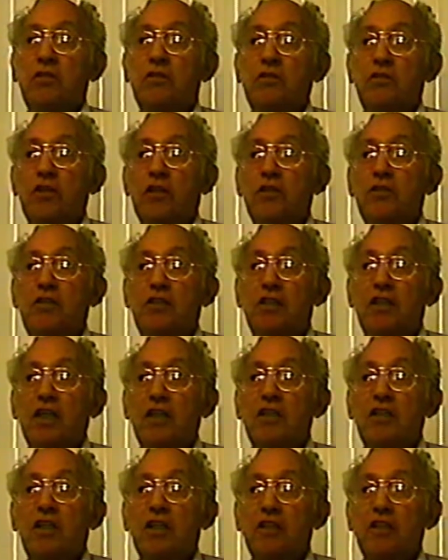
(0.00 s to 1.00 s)

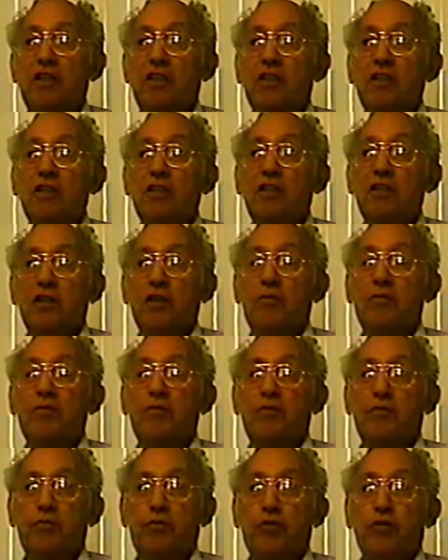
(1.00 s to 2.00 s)
That thing that they
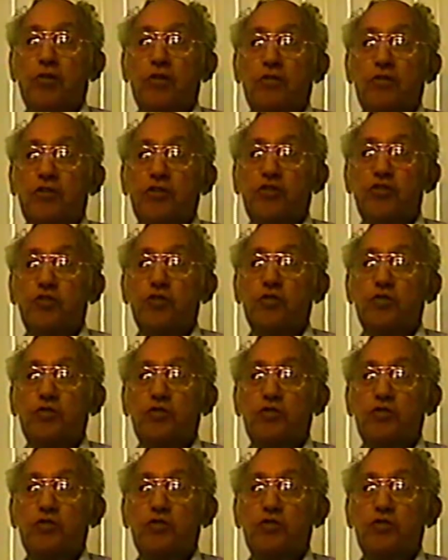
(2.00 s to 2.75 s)
put on the juice.